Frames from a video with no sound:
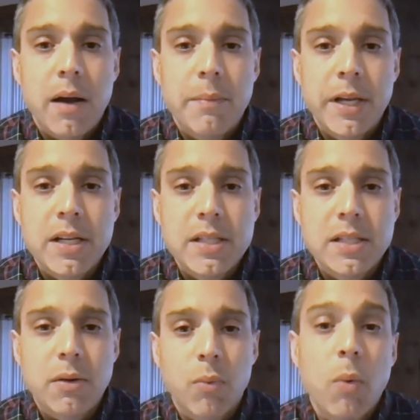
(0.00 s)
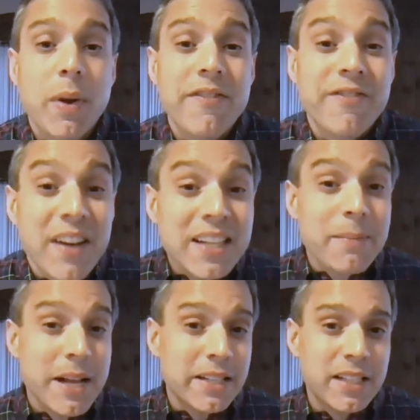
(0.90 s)
because what we've
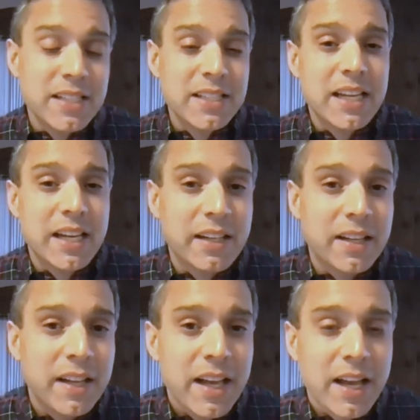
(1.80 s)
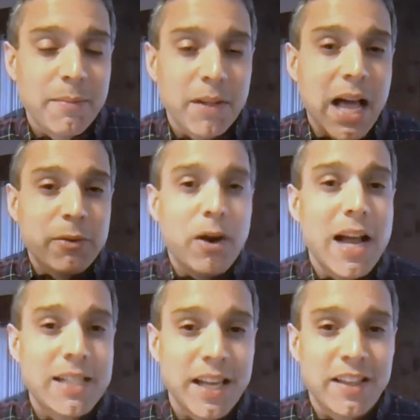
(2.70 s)
fundamentally seen, and I'm glad we're
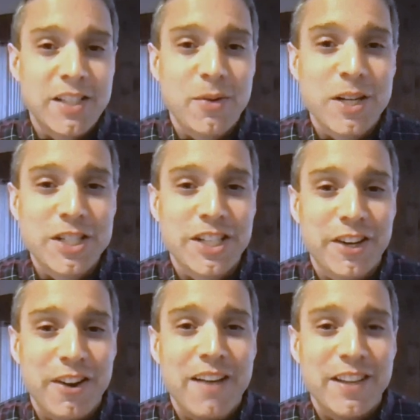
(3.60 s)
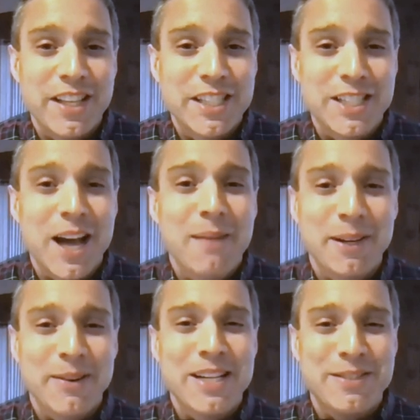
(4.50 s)
asking this question, you're having this
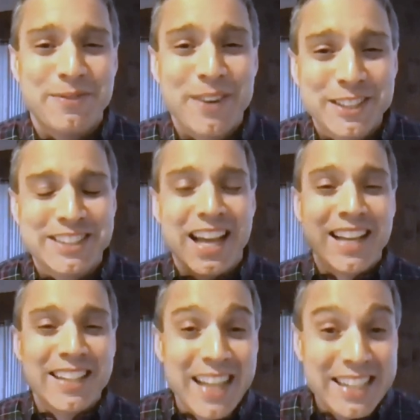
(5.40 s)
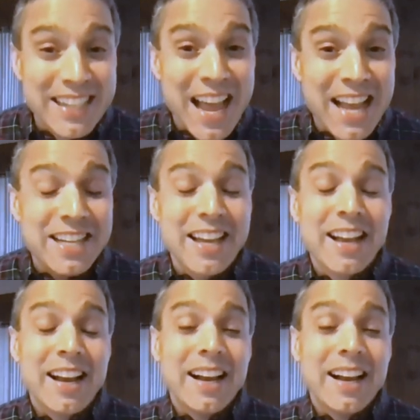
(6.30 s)
topic raised first, not at the end.